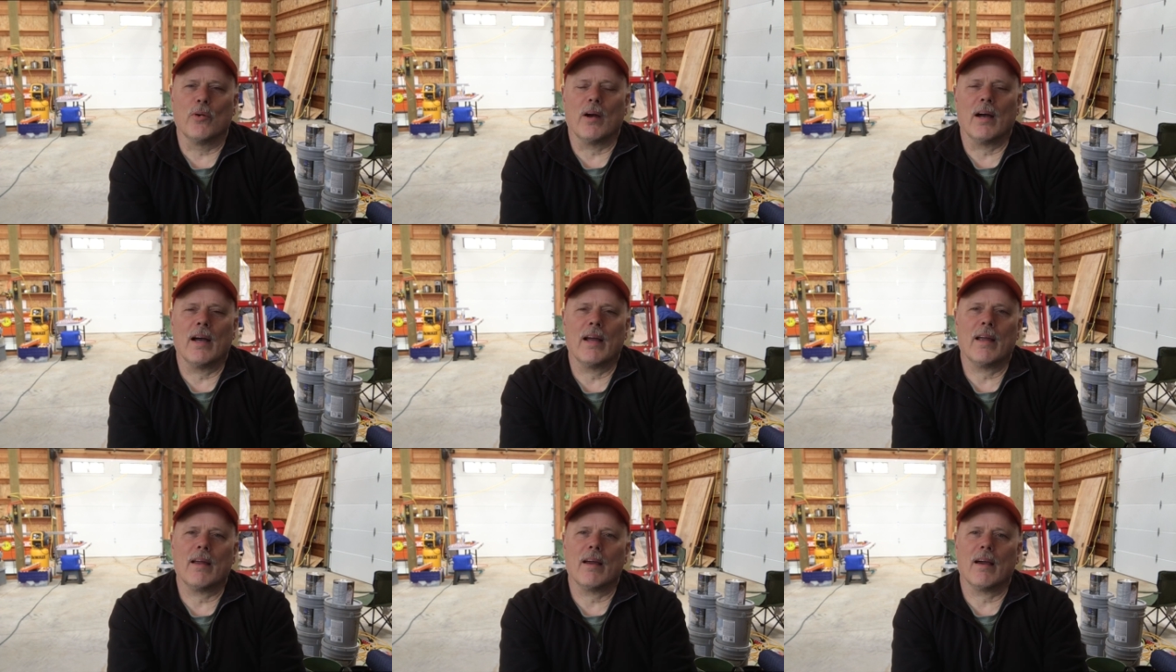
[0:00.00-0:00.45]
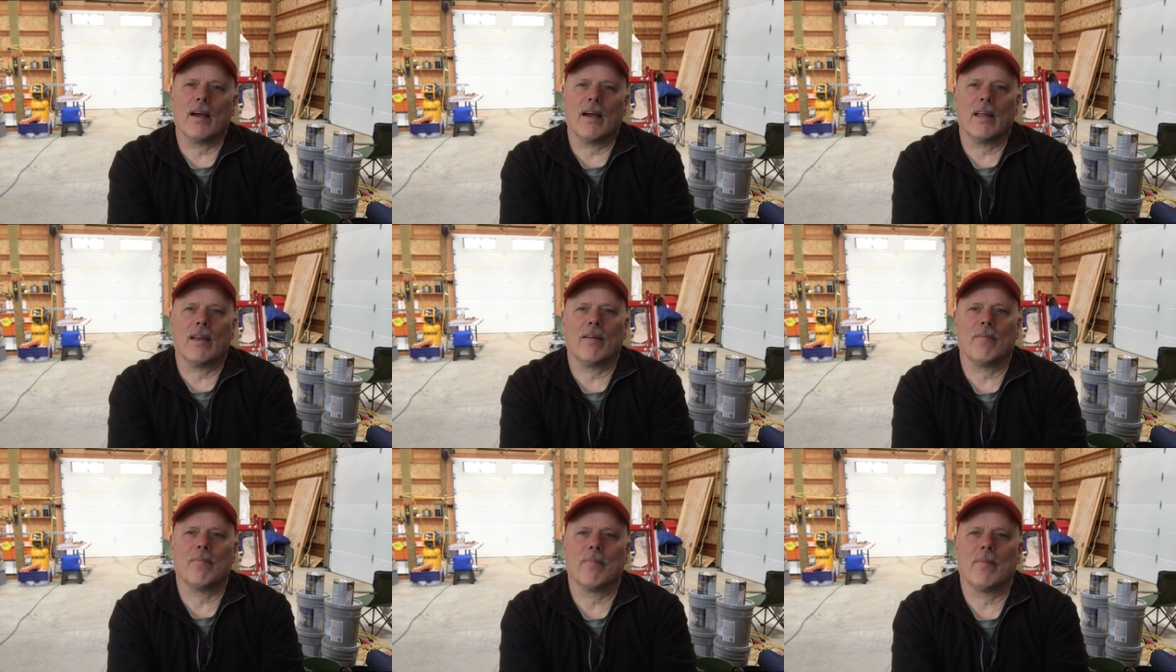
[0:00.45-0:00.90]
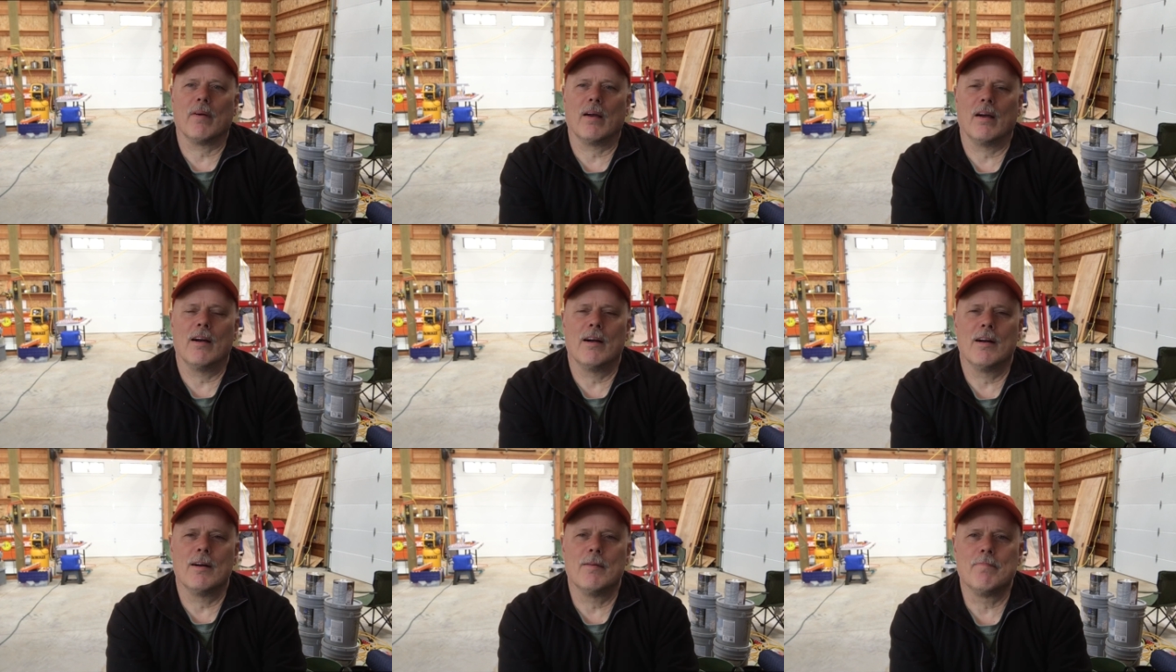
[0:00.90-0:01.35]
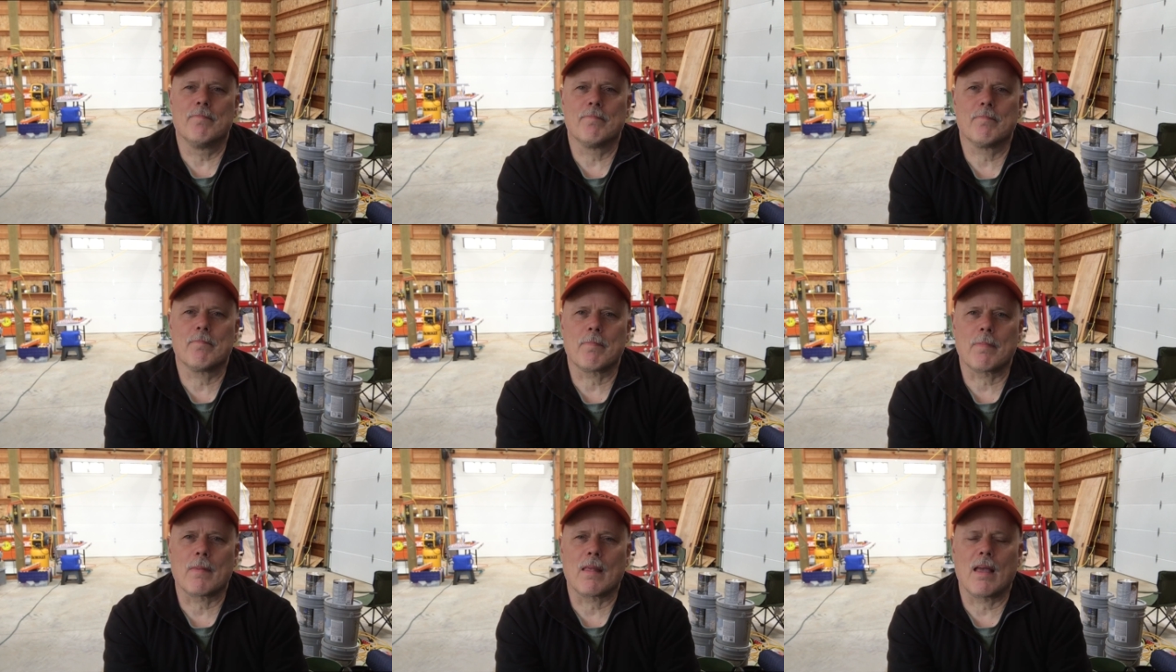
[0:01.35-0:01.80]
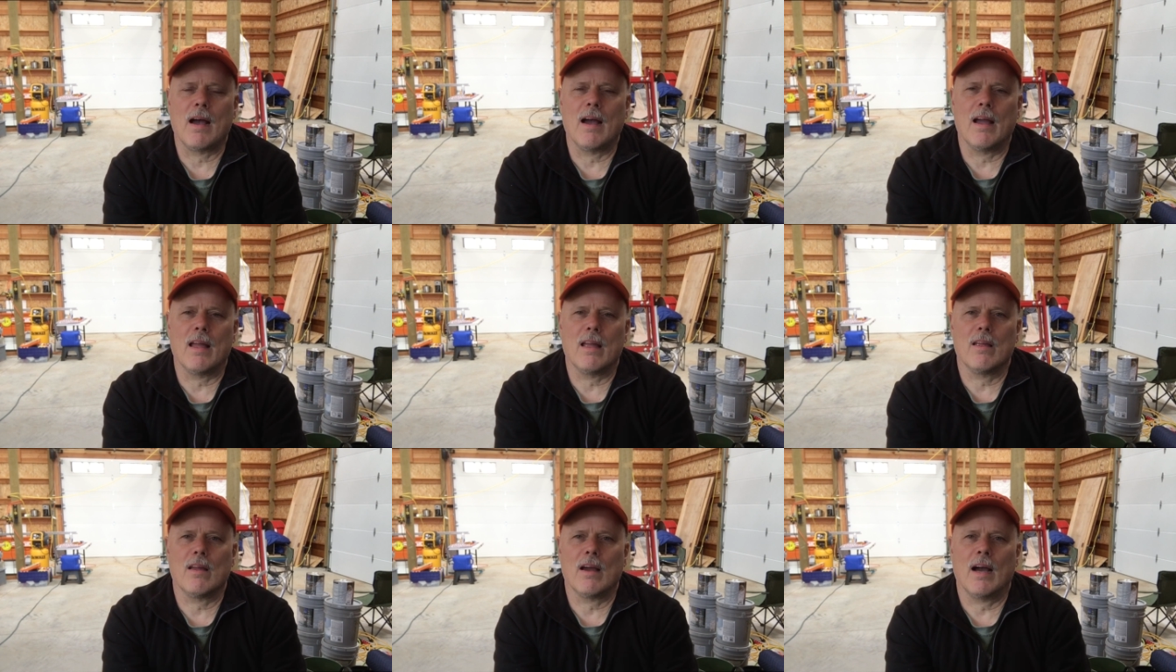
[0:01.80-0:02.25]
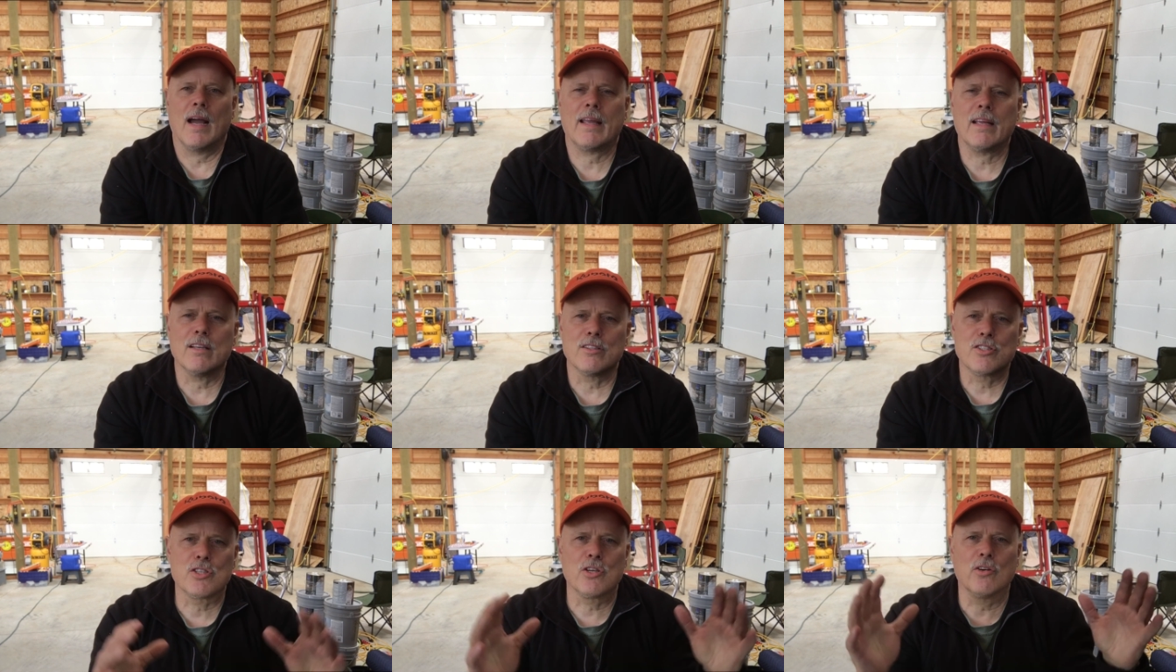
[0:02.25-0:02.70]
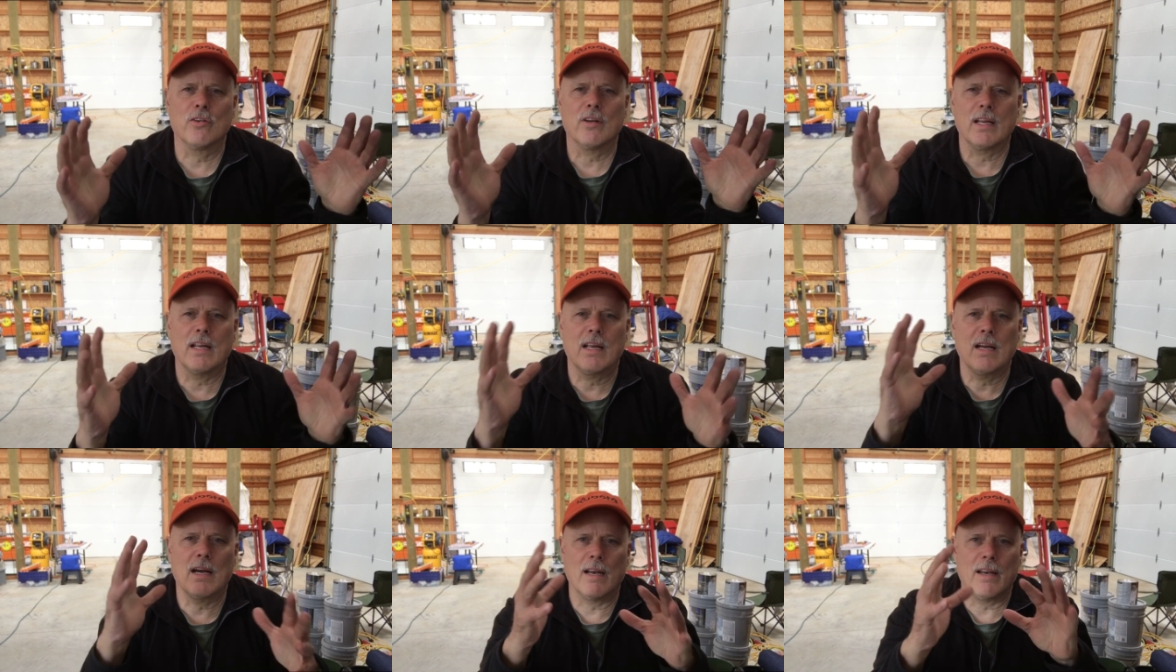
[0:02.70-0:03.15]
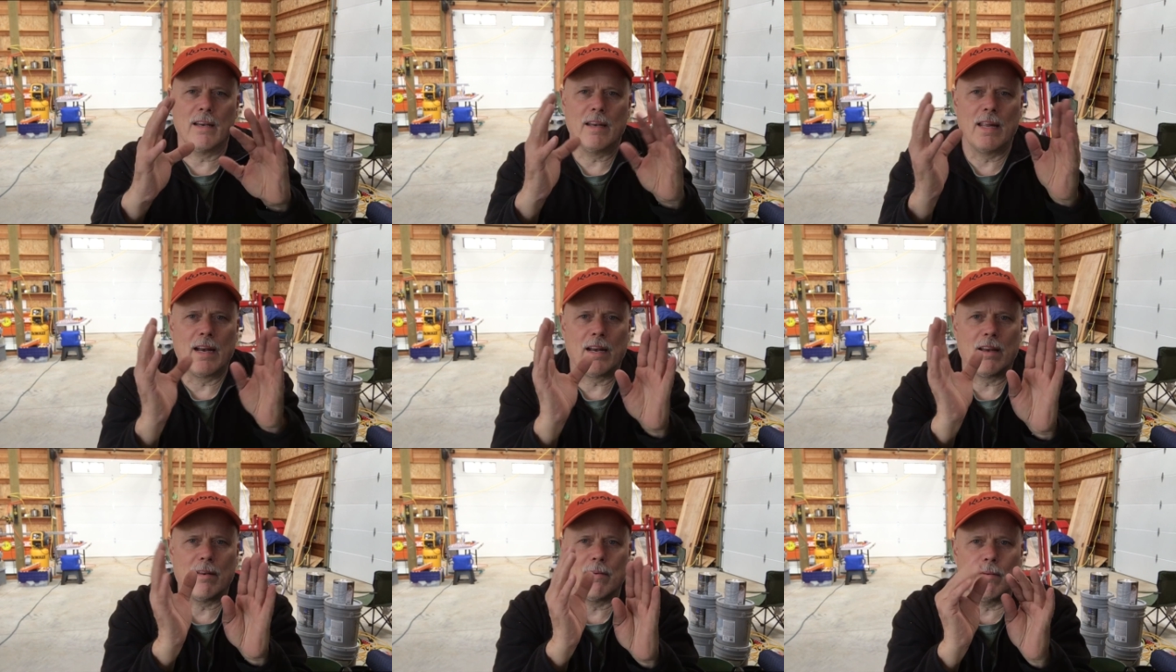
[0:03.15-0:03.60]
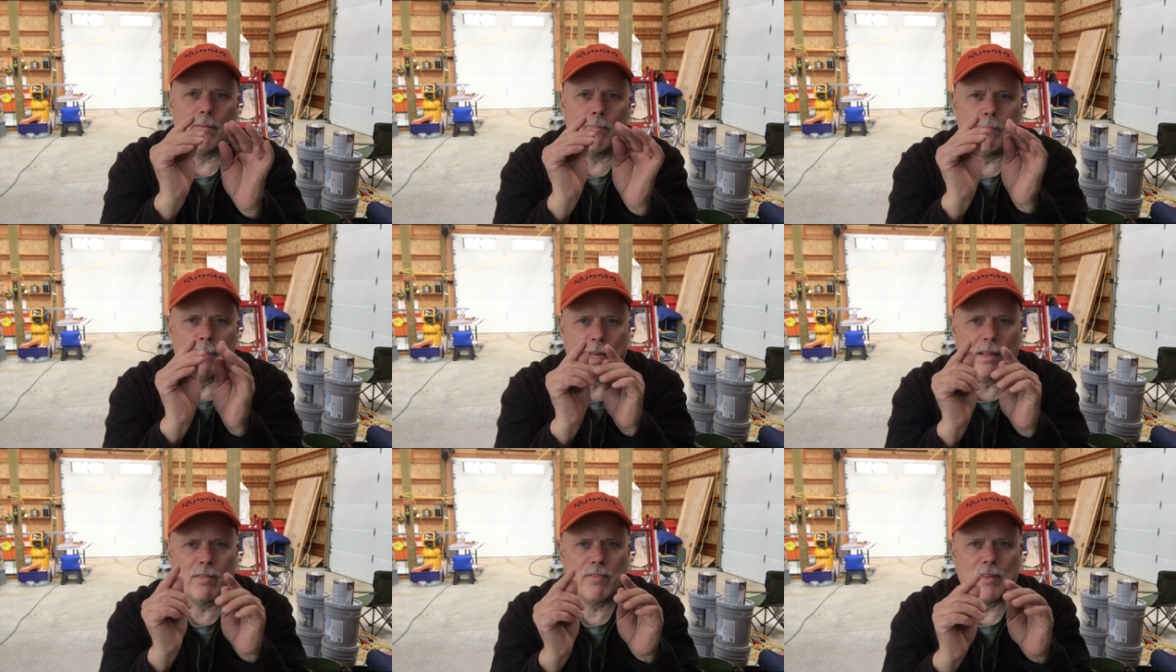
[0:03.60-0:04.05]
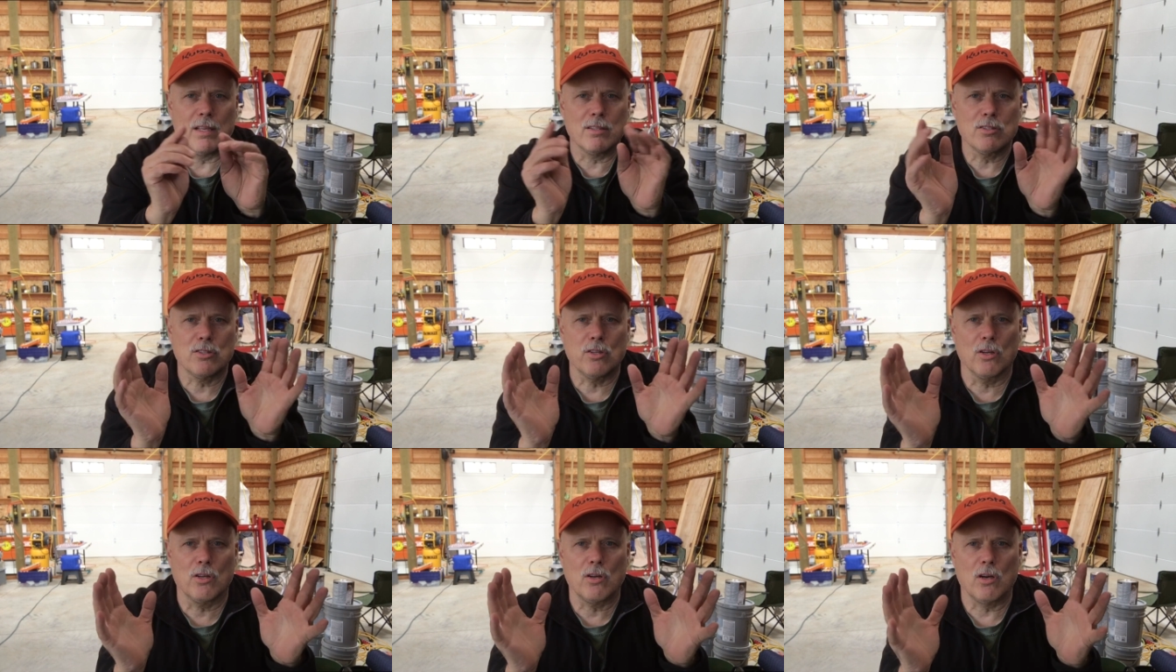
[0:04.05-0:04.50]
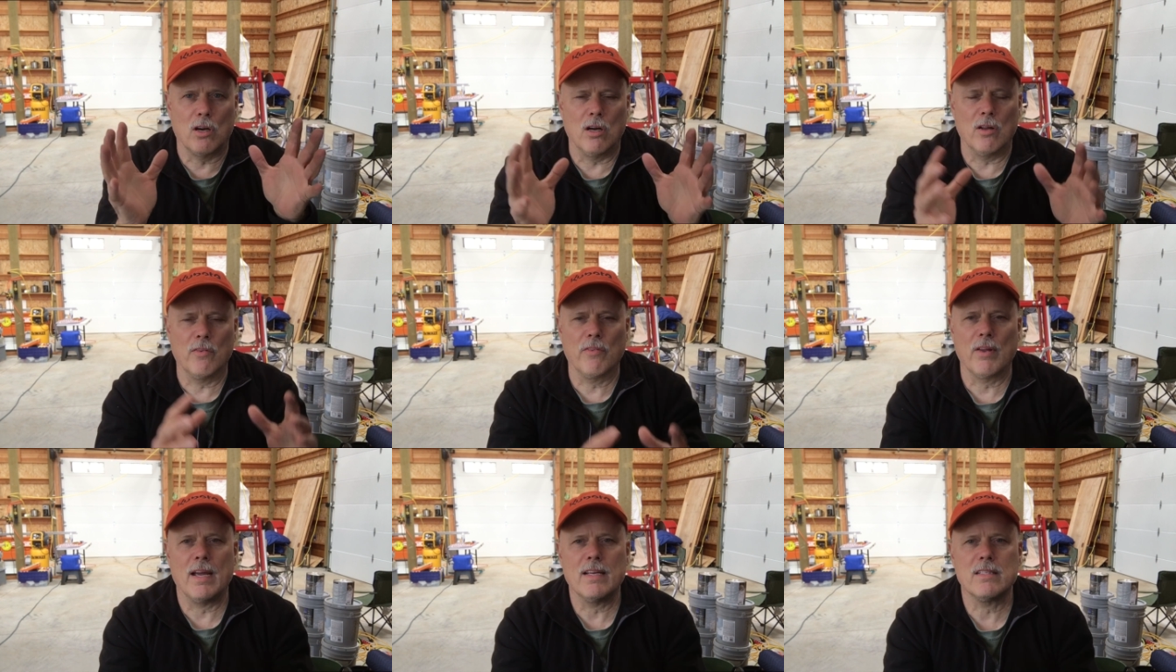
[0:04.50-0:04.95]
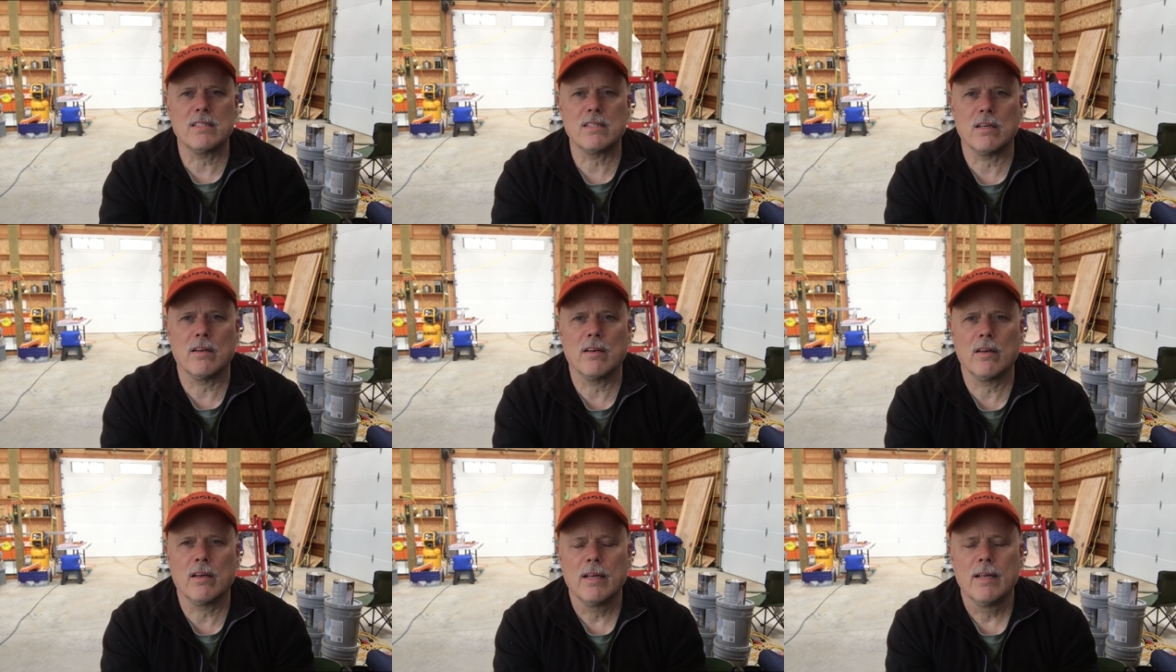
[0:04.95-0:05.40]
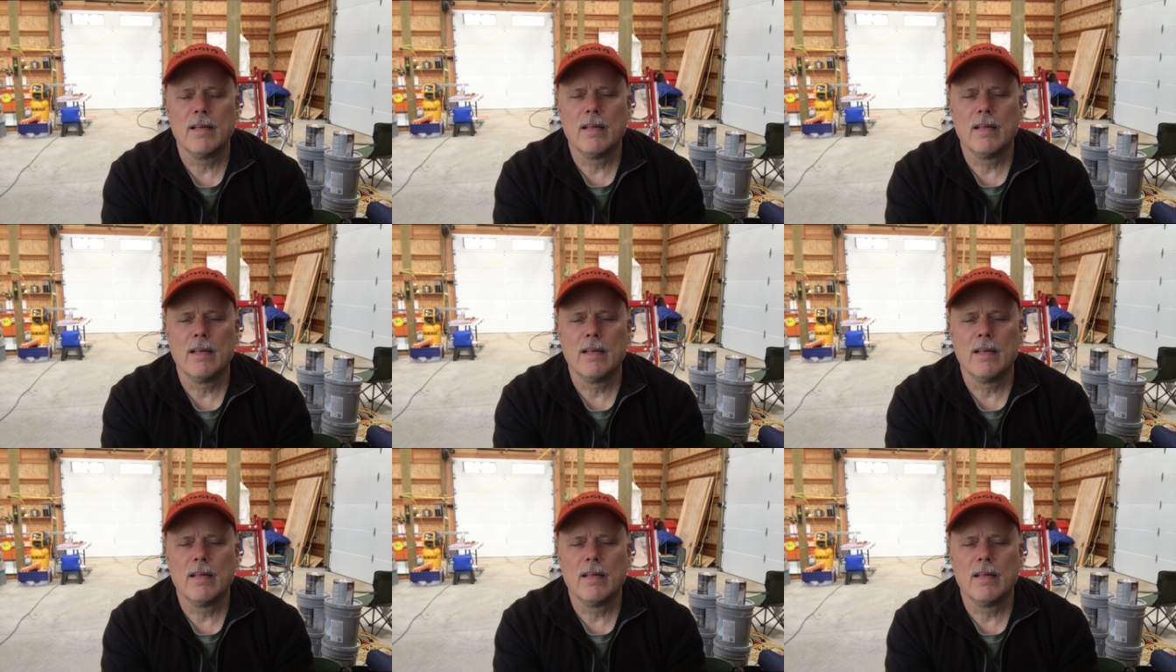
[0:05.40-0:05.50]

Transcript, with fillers: I, I um, I, I could certainly cut and edit and make things look all nice and,